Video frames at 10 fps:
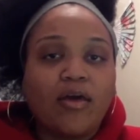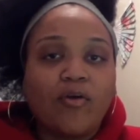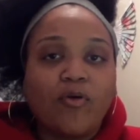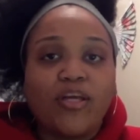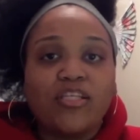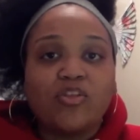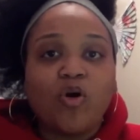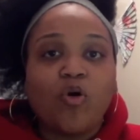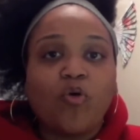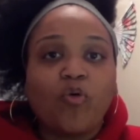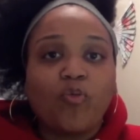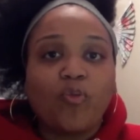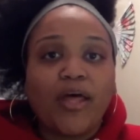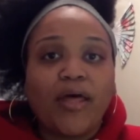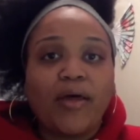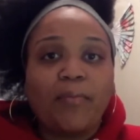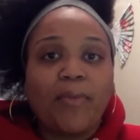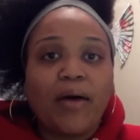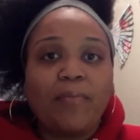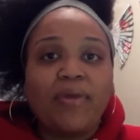or he's known
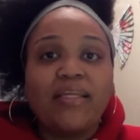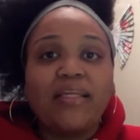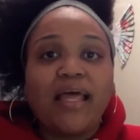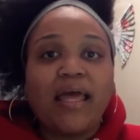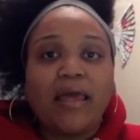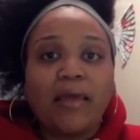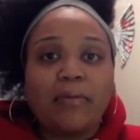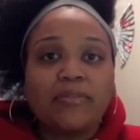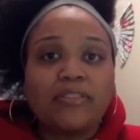by many names,